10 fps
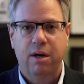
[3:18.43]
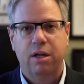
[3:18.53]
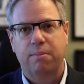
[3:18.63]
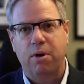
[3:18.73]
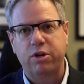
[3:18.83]

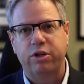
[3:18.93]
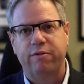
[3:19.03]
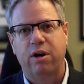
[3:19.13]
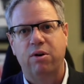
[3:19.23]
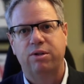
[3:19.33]
The margin of
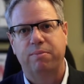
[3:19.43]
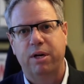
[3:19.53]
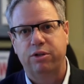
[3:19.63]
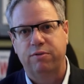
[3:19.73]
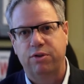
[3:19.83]
error is a
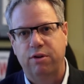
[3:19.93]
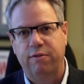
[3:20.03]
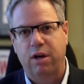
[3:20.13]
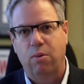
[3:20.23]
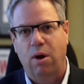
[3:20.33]
measure of
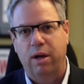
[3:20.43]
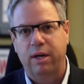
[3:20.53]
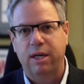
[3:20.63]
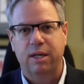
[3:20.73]
survey quality,